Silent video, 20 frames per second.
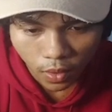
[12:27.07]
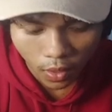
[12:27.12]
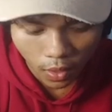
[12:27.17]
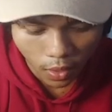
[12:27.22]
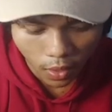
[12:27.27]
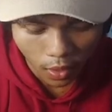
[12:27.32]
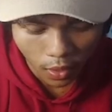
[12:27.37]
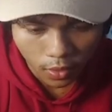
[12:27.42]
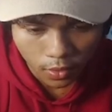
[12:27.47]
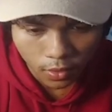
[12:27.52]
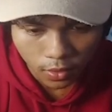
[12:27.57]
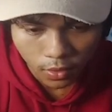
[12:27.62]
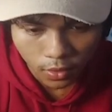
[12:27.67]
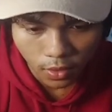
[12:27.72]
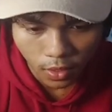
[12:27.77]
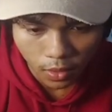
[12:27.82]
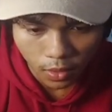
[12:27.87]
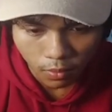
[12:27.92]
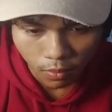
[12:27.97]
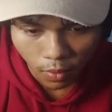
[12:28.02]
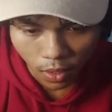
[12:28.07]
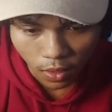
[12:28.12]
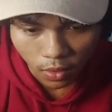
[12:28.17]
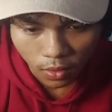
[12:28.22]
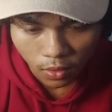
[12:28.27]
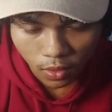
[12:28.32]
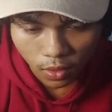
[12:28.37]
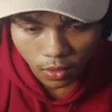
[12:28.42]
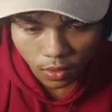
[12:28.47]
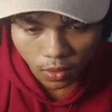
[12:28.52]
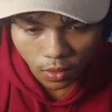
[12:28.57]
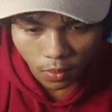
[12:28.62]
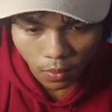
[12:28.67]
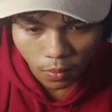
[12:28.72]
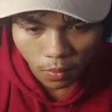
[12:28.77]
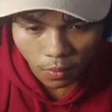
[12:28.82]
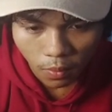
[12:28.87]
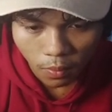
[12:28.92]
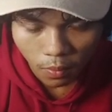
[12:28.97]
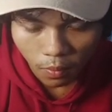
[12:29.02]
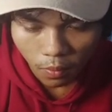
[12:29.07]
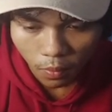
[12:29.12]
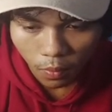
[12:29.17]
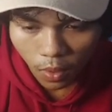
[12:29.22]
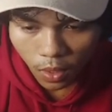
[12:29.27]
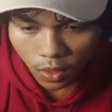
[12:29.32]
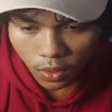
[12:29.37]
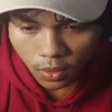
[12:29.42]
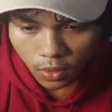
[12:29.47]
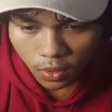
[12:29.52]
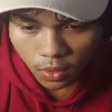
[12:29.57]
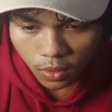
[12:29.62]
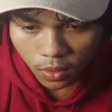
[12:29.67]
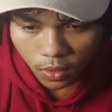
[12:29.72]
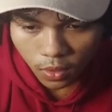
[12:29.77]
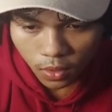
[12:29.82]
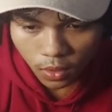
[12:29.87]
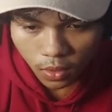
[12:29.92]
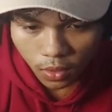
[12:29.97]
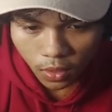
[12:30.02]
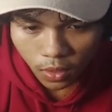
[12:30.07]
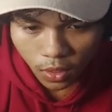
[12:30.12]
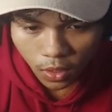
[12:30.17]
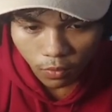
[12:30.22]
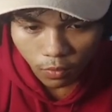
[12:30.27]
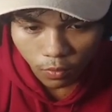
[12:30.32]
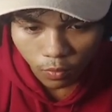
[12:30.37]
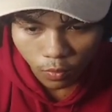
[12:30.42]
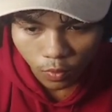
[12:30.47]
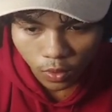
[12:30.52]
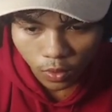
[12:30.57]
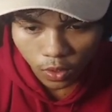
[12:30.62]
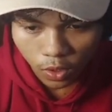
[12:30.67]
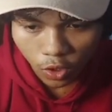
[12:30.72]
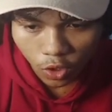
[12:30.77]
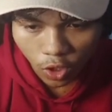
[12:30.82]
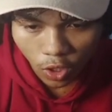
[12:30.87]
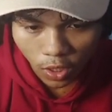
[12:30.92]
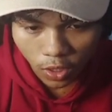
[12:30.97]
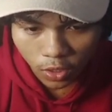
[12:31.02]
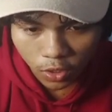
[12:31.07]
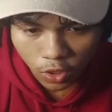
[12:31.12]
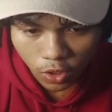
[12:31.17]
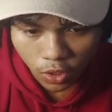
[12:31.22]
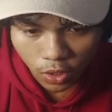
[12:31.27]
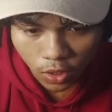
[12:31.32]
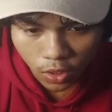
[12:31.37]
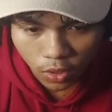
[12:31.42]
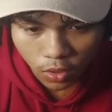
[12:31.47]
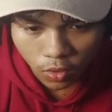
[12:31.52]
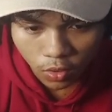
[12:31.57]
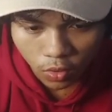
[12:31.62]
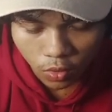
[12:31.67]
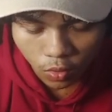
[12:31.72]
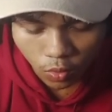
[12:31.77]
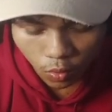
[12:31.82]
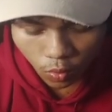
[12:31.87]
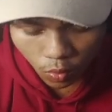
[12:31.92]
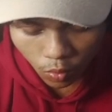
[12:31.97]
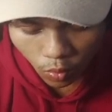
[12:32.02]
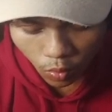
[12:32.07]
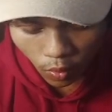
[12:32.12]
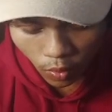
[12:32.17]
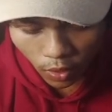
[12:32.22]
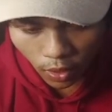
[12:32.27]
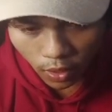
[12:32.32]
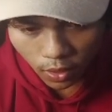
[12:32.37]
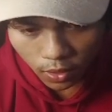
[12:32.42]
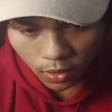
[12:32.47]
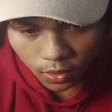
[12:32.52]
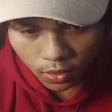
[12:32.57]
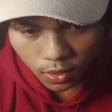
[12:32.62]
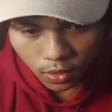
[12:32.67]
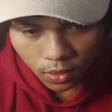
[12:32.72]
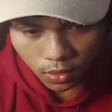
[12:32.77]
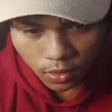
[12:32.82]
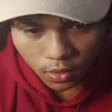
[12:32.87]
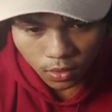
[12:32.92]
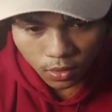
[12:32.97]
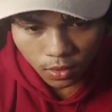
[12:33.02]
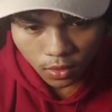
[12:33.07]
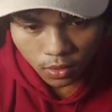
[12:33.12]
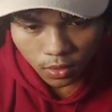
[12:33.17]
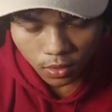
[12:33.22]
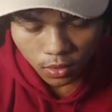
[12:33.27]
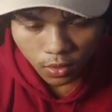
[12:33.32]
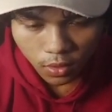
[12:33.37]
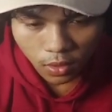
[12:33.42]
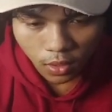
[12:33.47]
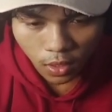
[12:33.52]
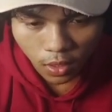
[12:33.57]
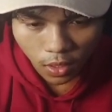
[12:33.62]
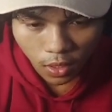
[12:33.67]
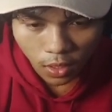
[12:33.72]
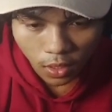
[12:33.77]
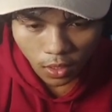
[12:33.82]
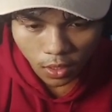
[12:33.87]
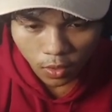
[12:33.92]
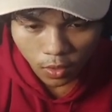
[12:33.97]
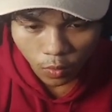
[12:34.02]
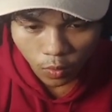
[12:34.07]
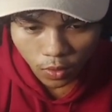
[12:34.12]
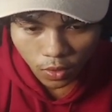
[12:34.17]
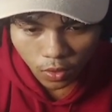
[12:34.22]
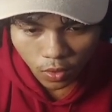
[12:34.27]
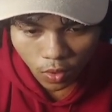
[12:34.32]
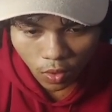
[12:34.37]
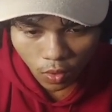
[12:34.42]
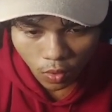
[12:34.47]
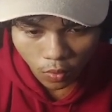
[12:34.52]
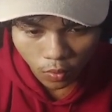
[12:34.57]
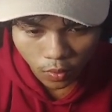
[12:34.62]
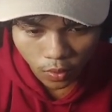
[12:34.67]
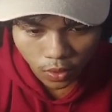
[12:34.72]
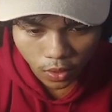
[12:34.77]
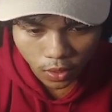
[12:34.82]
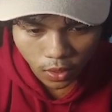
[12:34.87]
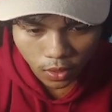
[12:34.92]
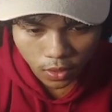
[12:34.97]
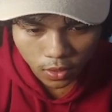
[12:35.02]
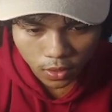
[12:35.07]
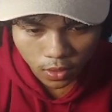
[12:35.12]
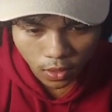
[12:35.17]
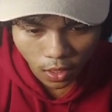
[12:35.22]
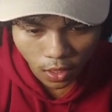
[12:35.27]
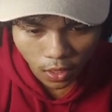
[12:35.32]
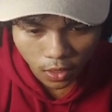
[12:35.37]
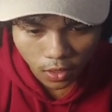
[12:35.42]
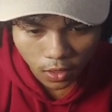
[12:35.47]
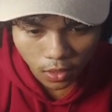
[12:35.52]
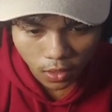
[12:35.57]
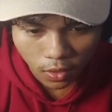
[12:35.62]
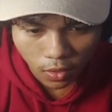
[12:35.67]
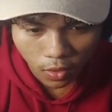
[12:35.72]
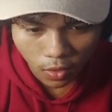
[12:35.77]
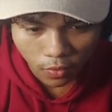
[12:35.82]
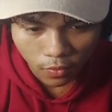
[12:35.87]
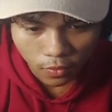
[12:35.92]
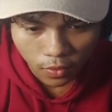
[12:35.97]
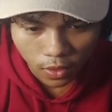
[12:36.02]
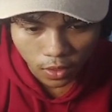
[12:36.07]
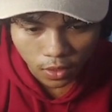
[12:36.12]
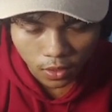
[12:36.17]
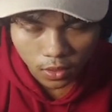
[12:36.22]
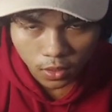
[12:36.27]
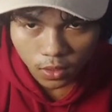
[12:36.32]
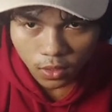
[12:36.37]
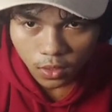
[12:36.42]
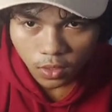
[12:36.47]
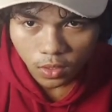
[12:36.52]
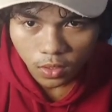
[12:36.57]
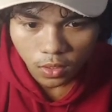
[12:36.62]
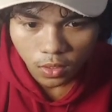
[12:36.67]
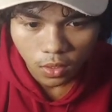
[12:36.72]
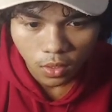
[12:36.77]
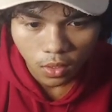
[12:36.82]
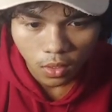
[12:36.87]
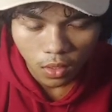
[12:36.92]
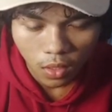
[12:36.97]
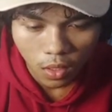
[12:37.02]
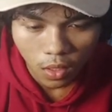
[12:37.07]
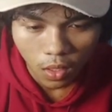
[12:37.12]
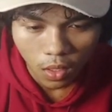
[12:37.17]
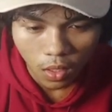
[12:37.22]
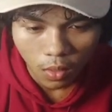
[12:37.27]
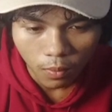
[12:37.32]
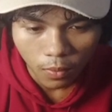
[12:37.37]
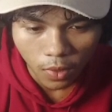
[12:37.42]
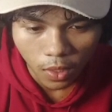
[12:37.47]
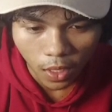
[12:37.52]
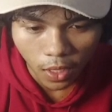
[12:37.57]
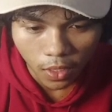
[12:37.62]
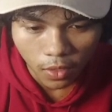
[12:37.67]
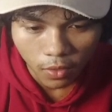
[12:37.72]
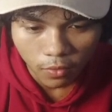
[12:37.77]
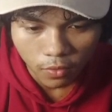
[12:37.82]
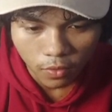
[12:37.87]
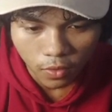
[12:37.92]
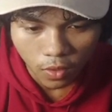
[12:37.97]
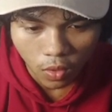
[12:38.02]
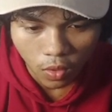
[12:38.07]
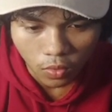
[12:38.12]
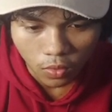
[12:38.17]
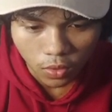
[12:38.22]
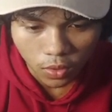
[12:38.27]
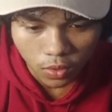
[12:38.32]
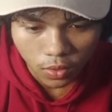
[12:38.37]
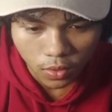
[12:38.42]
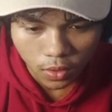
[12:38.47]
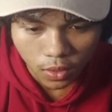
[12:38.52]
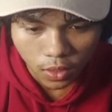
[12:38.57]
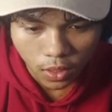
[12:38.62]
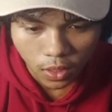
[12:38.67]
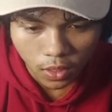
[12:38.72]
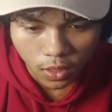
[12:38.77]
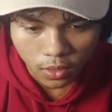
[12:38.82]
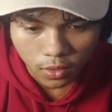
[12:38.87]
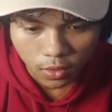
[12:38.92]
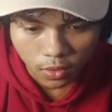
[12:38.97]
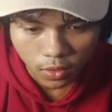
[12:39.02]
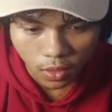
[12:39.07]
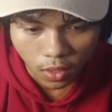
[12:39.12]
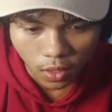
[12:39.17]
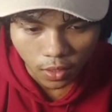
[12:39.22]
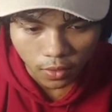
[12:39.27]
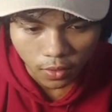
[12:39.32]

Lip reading: else statement. But if we change it to exist, it will go inside of this line of code inside.